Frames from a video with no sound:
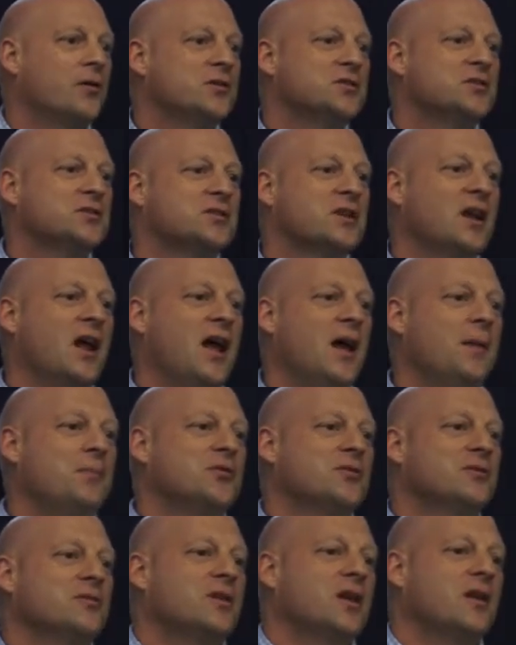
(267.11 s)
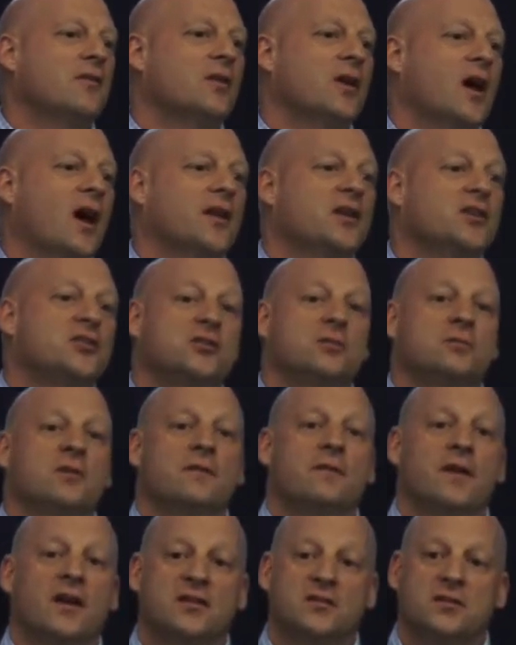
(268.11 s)
This is an absolute given unless you
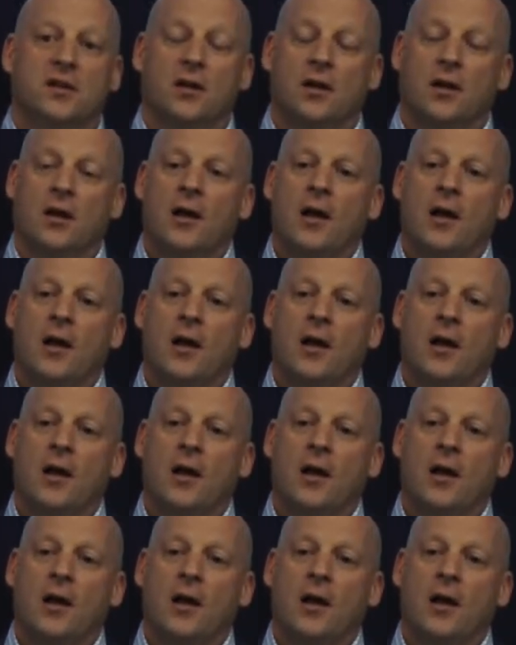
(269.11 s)
invest,